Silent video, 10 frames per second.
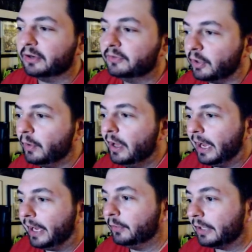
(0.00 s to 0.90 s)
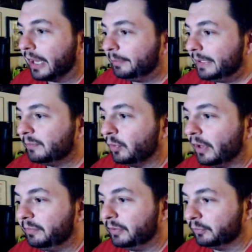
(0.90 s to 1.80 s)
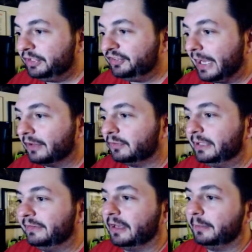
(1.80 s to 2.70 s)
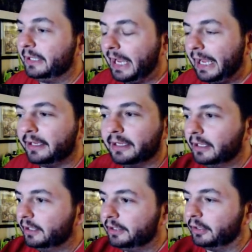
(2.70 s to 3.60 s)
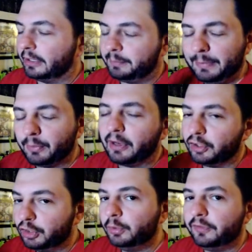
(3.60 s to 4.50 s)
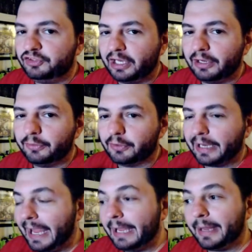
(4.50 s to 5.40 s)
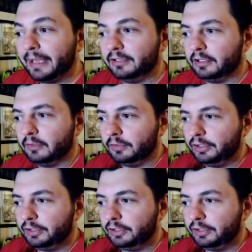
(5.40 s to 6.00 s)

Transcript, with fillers: here. So, I know a lot of people have been reaching out to me telling me, hey, you know, like people that are new to the channel, they're like, hey, man,